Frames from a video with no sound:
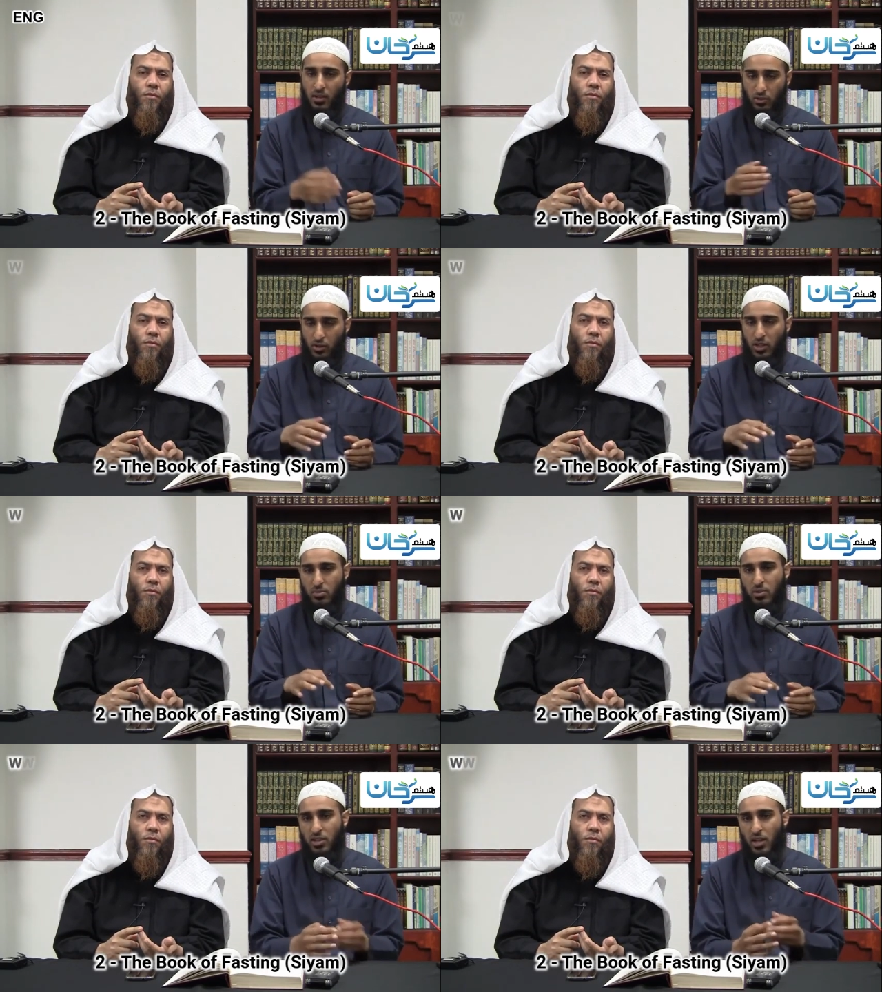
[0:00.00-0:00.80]
Speaker 1: so
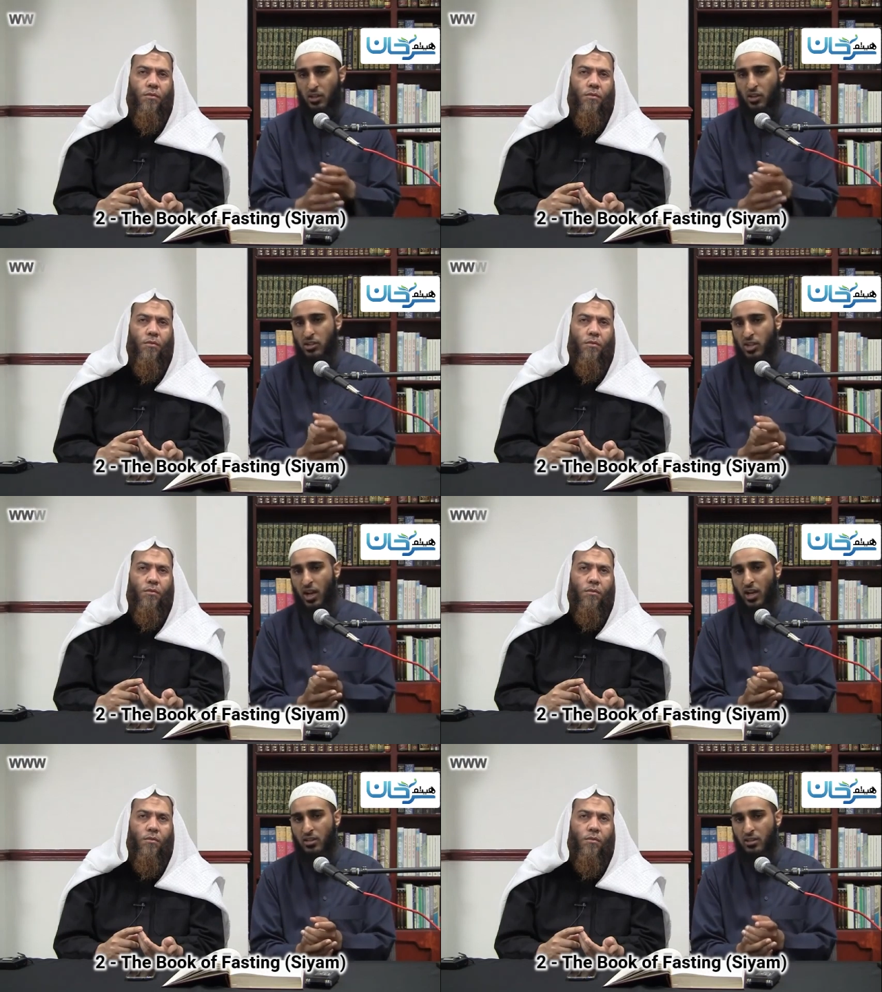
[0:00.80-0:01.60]
this means our young
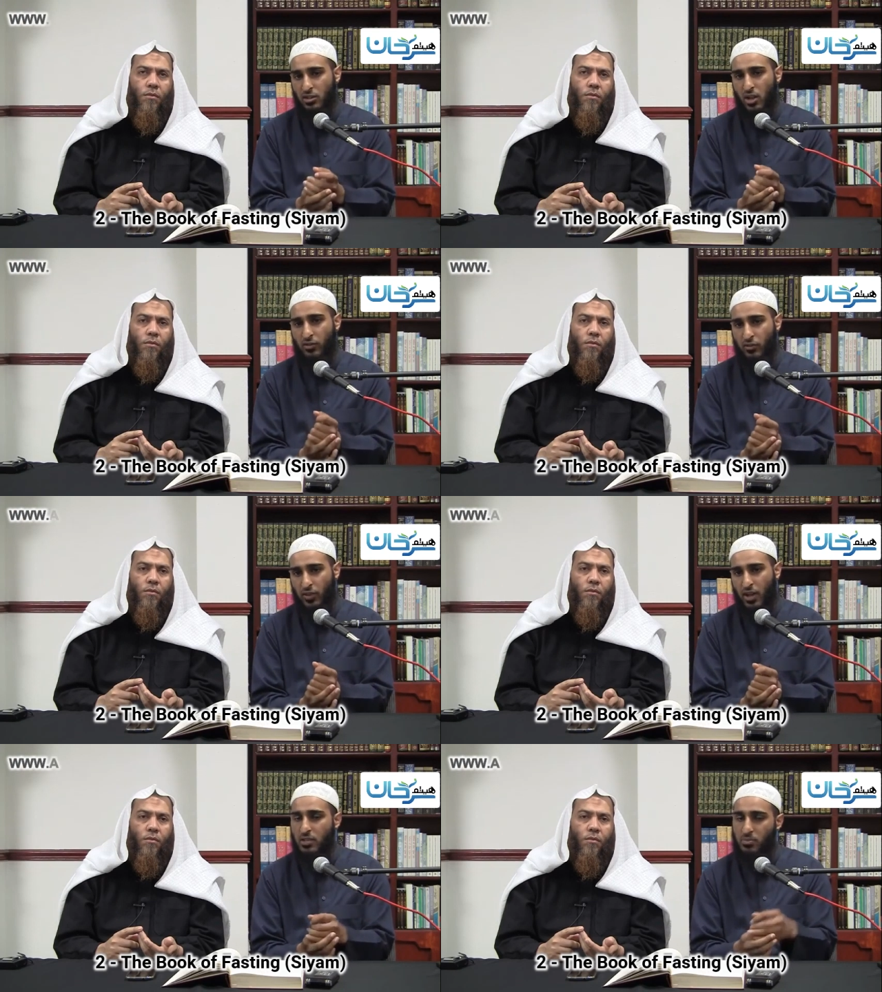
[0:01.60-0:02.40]
child does not
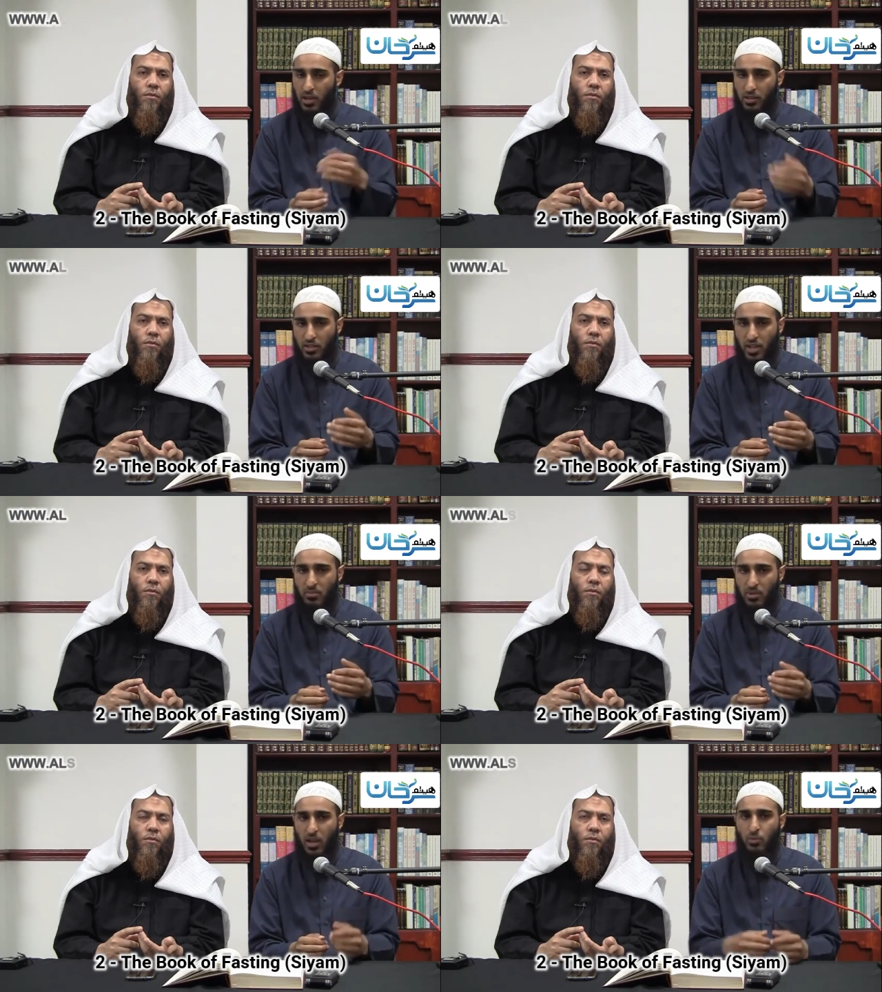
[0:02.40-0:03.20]
fast, but at the
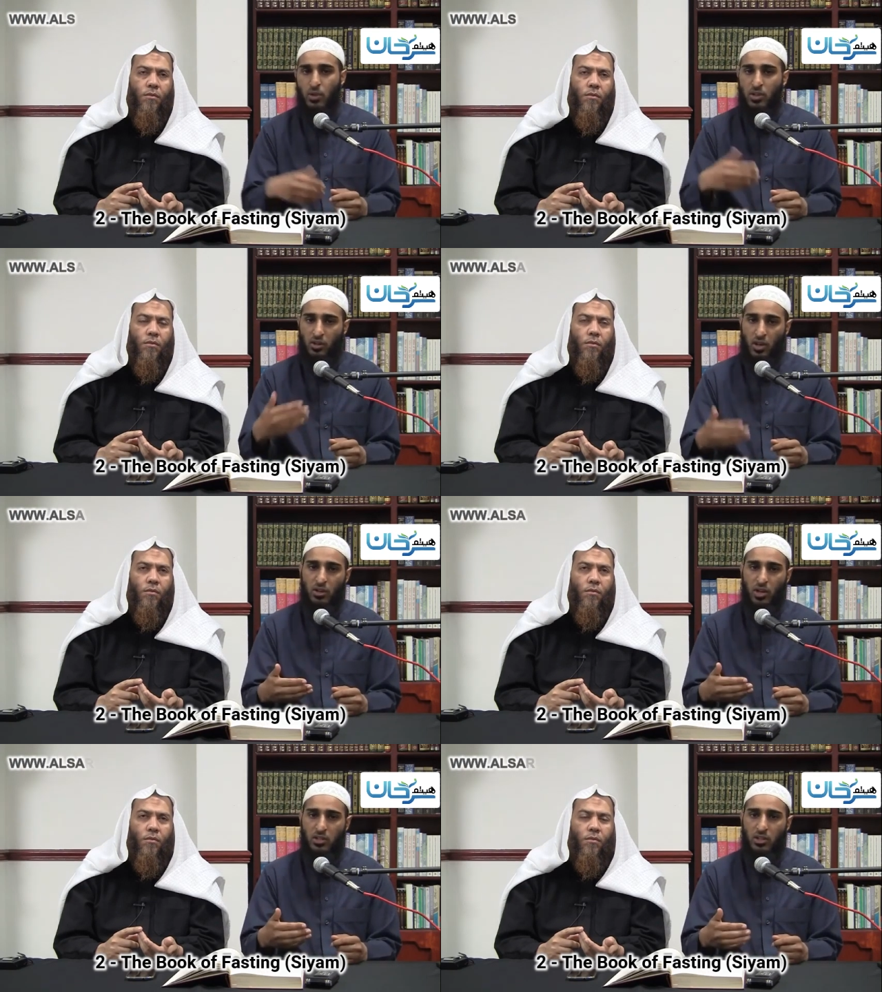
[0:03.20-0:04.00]
same time we
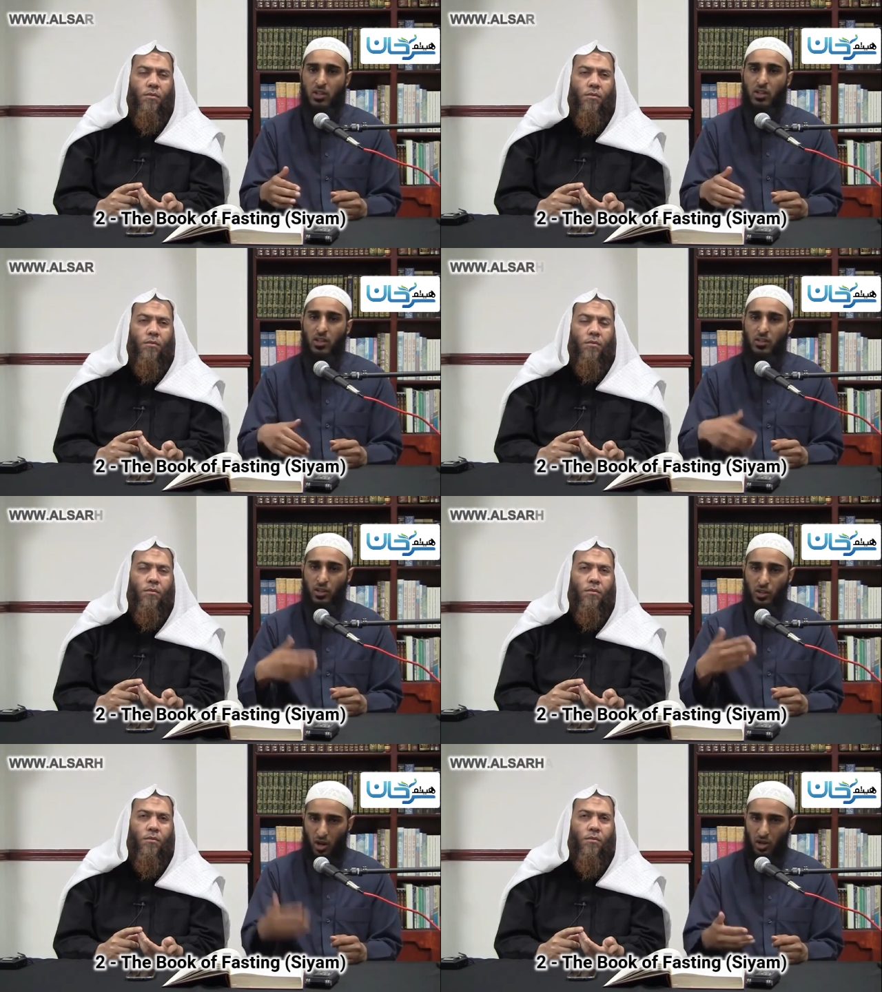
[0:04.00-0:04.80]
encourage
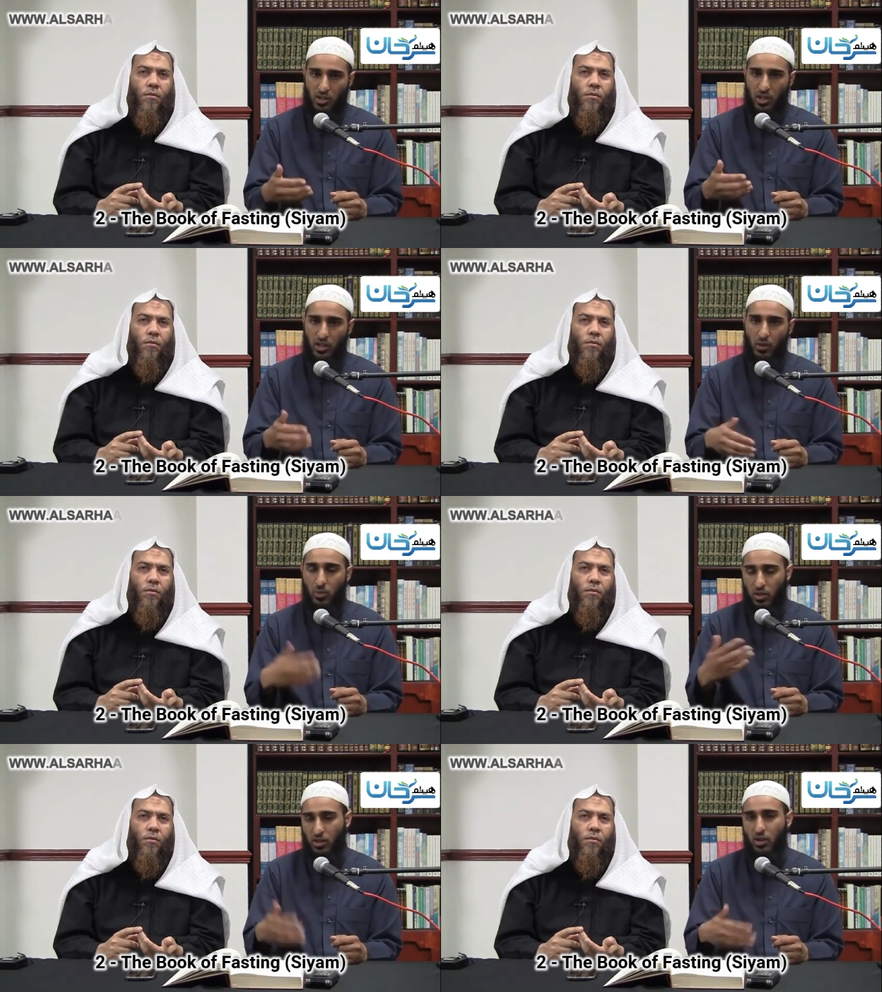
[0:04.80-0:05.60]
the guardian
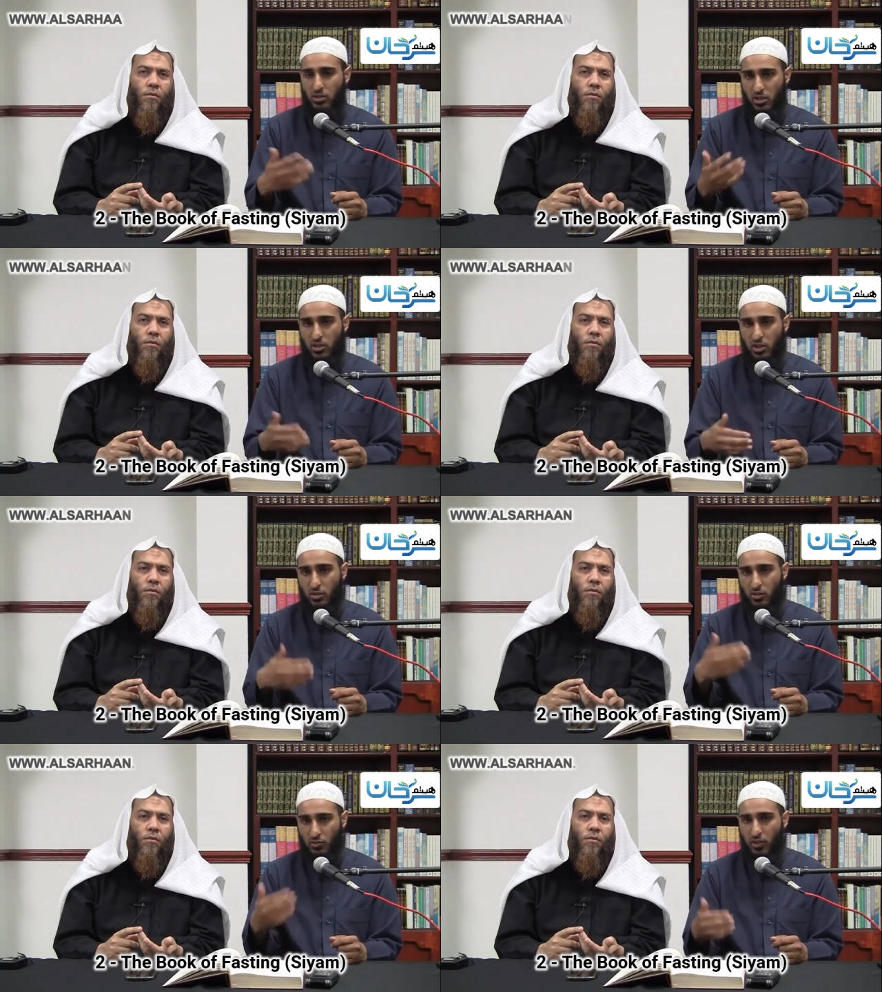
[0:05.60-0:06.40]
and we encourage the
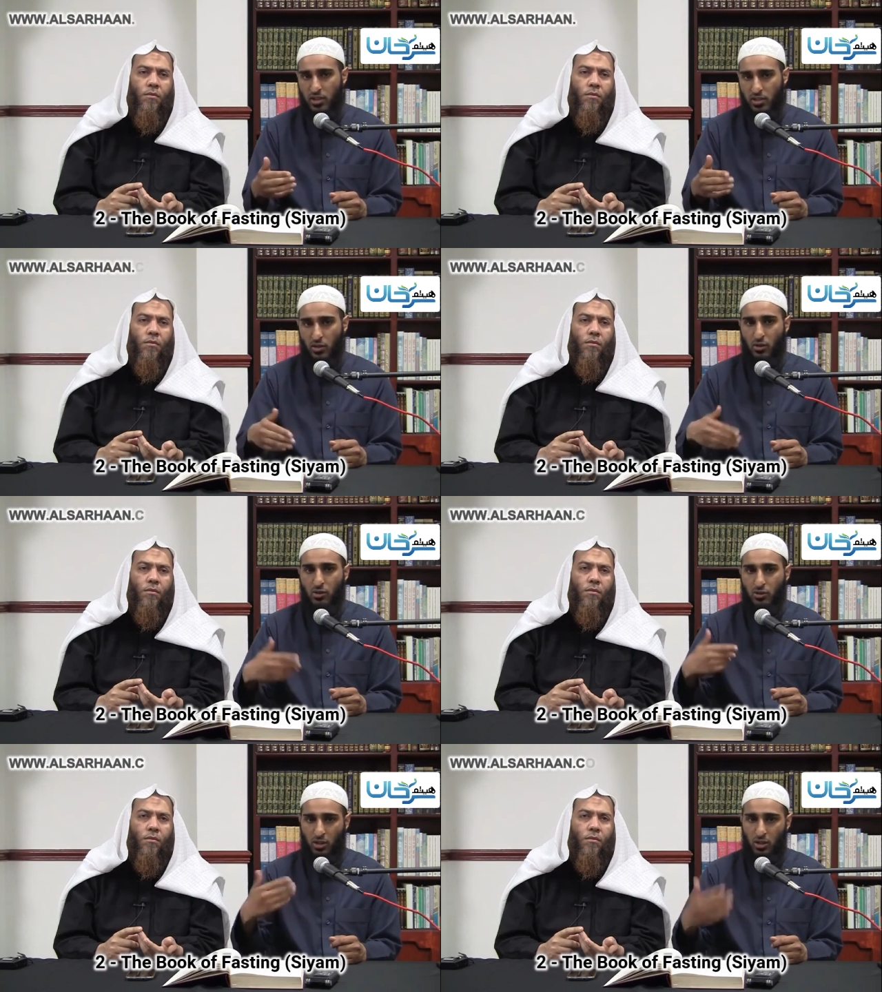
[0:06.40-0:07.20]
children to fast in
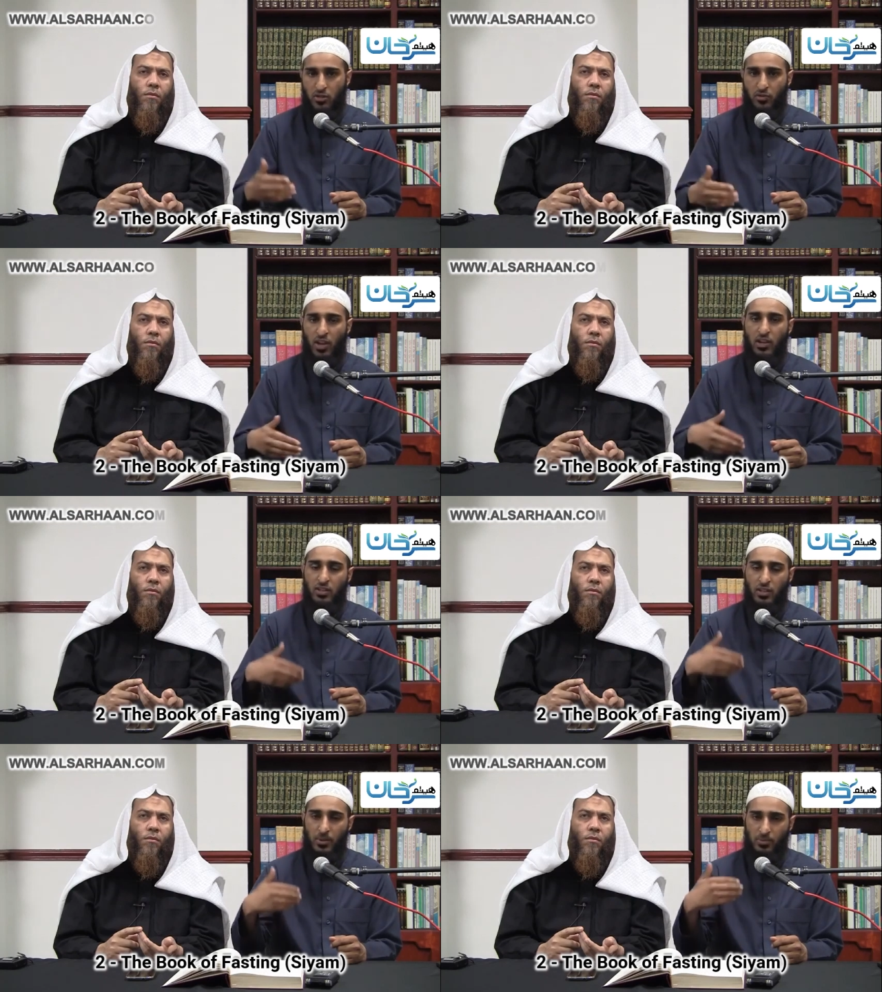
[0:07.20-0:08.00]
order to cultivate